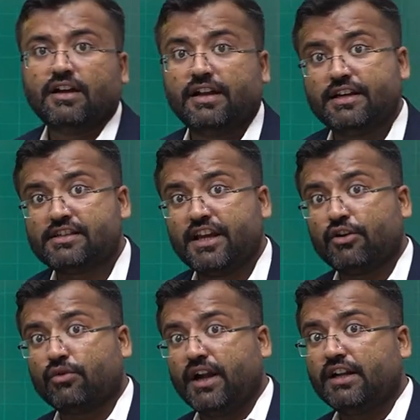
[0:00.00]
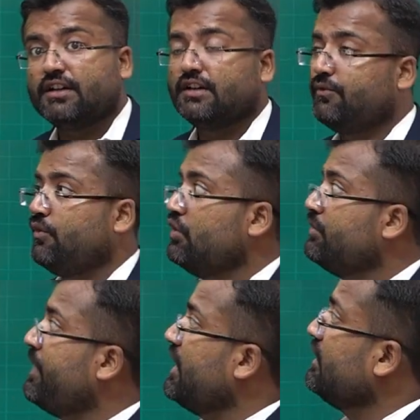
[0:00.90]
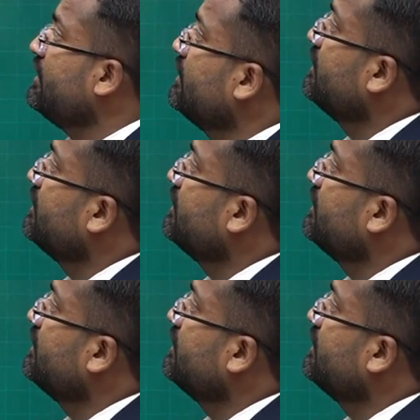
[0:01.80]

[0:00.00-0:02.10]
Let us take a look at fourth part